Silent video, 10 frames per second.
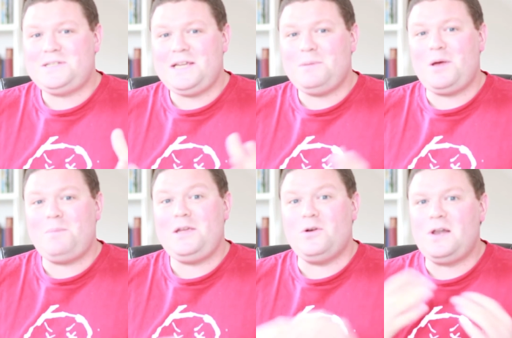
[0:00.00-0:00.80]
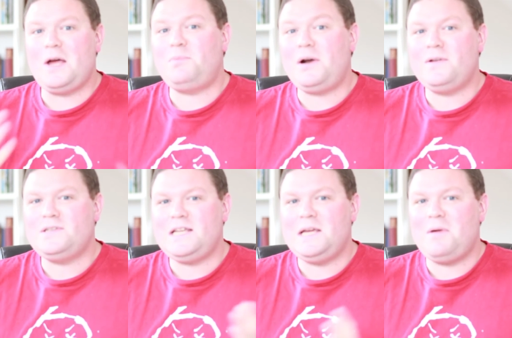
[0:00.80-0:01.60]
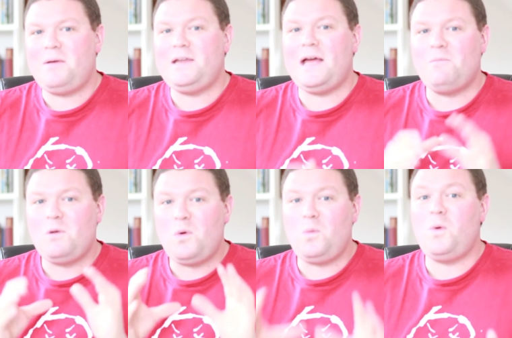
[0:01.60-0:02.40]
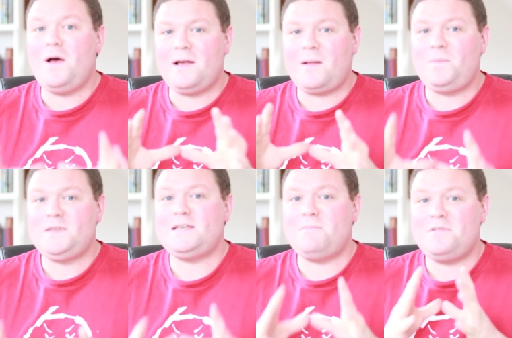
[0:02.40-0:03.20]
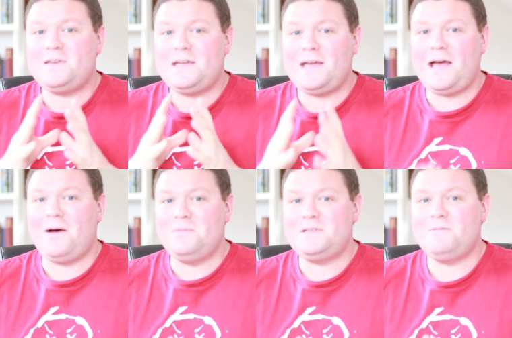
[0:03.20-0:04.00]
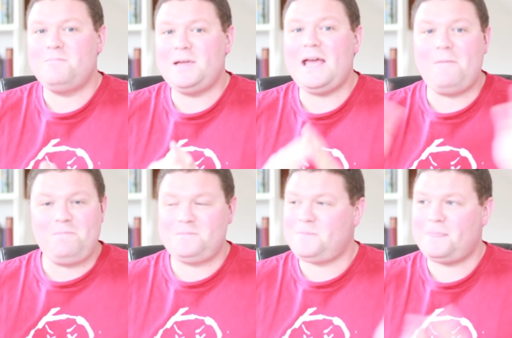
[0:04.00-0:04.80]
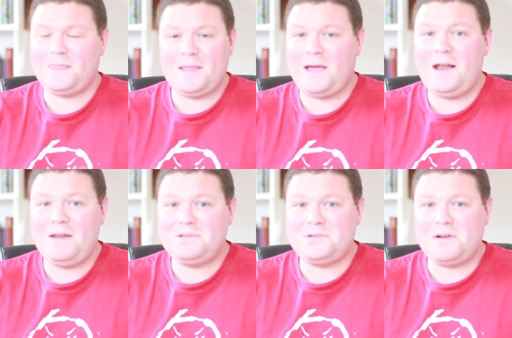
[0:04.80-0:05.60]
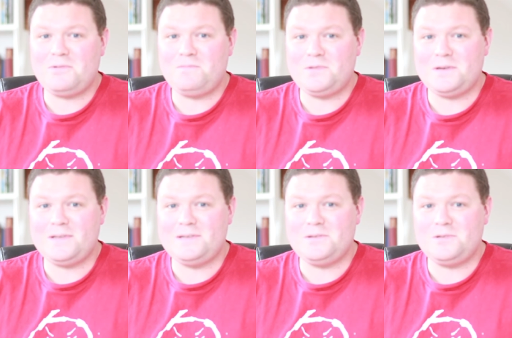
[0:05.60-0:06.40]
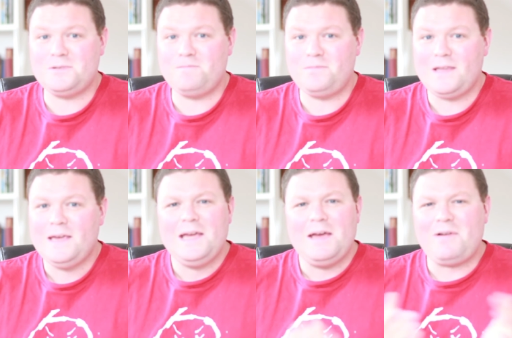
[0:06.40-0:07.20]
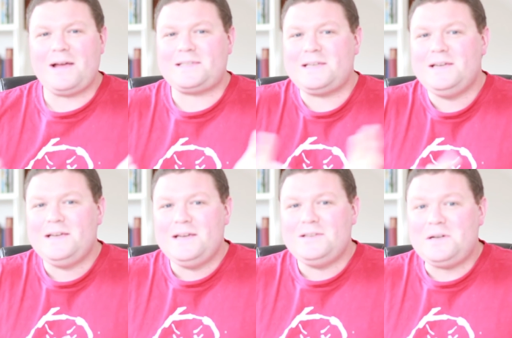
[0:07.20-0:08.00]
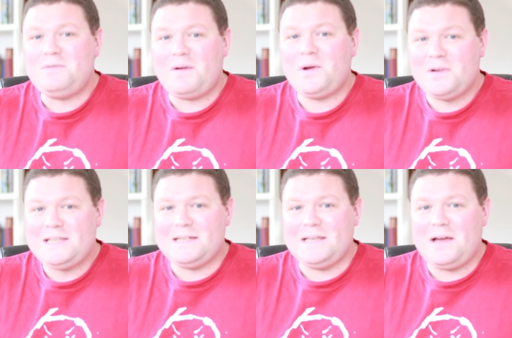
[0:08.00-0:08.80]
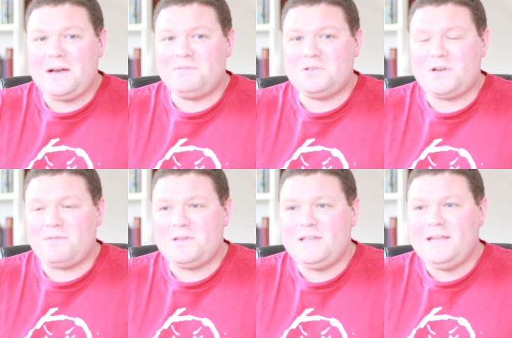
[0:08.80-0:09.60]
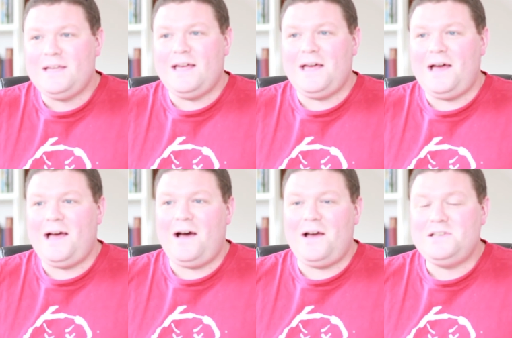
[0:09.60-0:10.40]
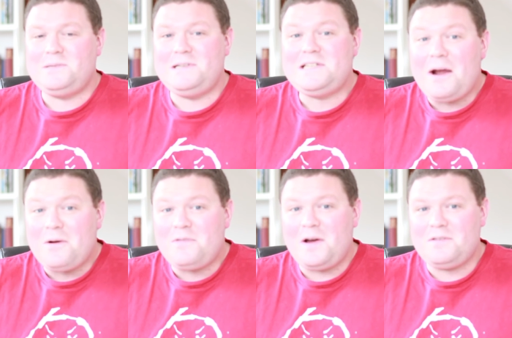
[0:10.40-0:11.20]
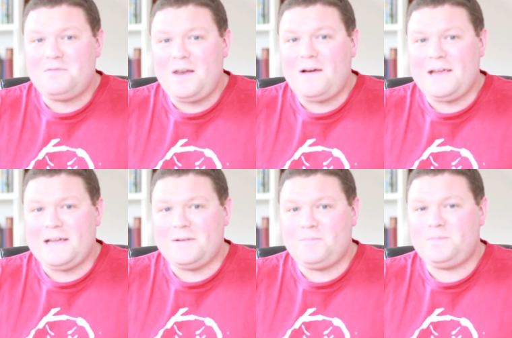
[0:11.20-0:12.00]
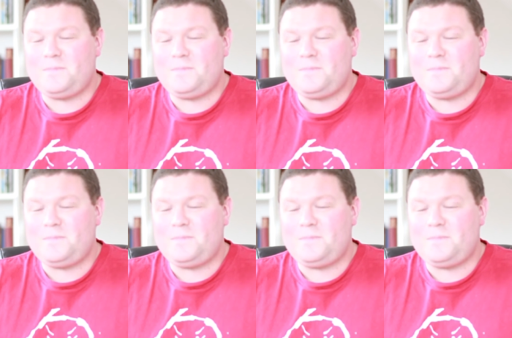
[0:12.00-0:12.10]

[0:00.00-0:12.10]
to email me, your librarians to email me, and we will work something out. But yeah, I love to travel, so this is awesome. In fact, it's only very recently that I love to travel. I used to be terrified of flying.